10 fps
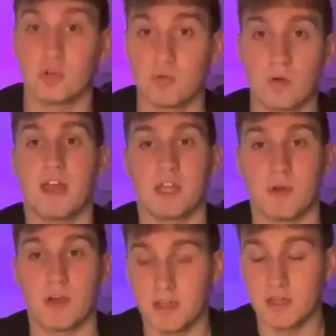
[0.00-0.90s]
too high
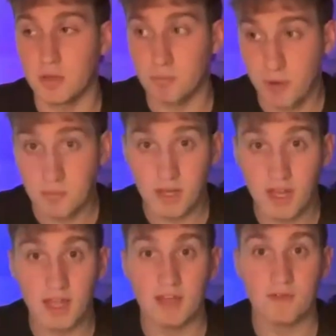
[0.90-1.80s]
anyway. Premier
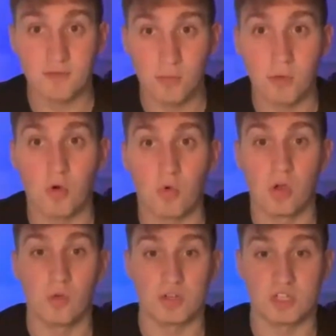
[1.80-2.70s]
League football,
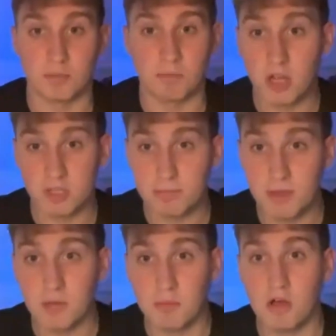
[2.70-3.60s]
which is a much
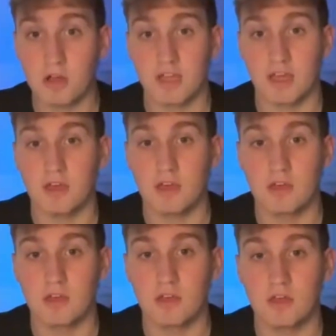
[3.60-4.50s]
bigger market
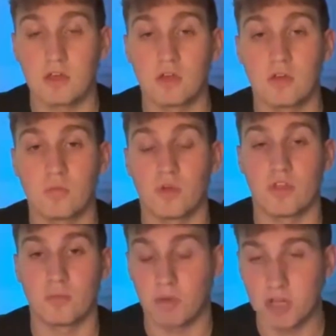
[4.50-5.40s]

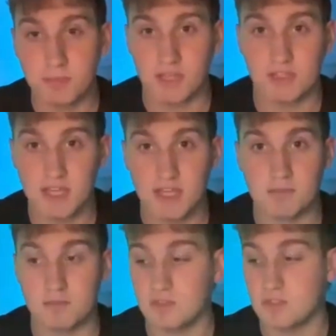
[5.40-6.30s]
with much bigger
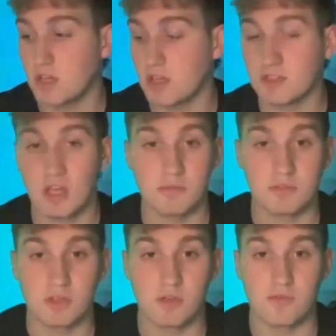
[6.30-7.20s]
teams in
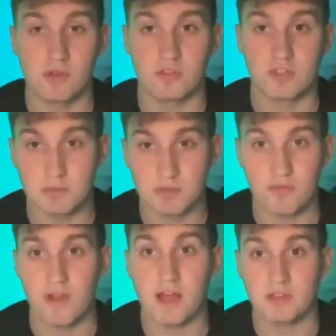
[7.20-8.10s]
terms of
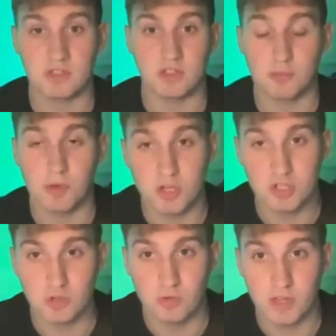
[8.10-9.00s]
fans and
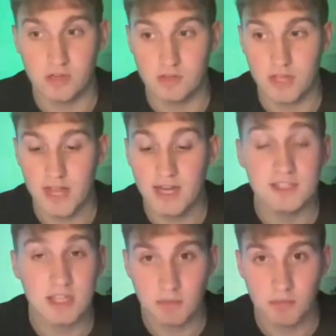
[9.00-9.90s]
commercial than any
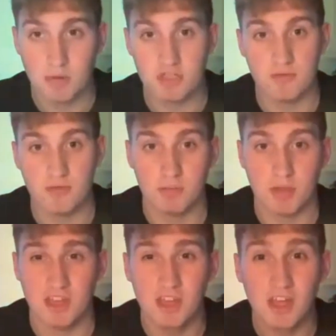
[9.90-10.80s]
team in Premiership
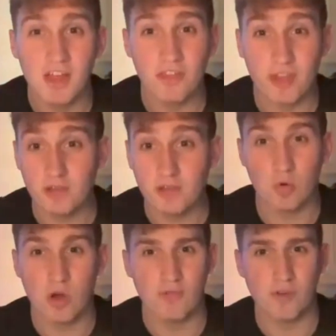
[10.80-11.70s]
rugby, they only
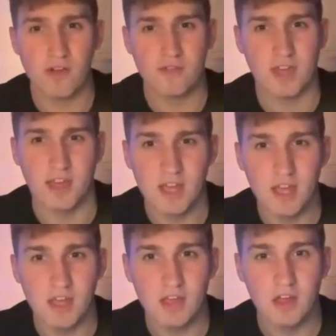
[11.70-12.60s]
require 5k.
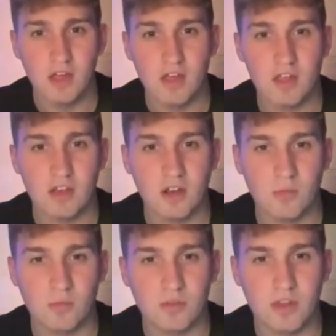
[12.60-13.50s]
You
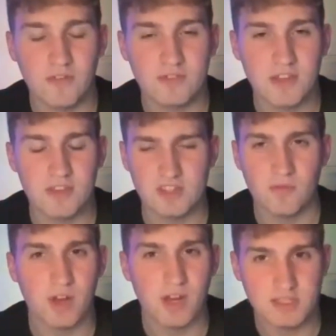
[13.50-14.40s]
know, they've set this
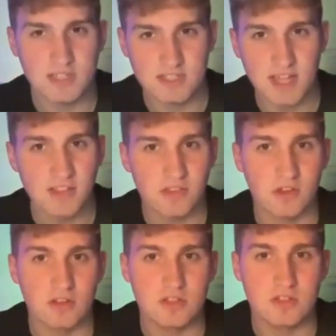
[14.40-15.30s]
unrealistic
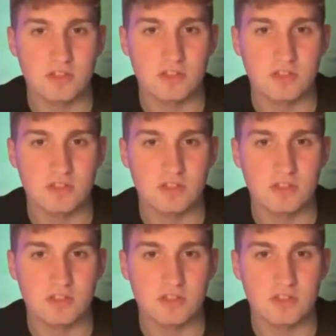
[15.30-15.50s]
standard,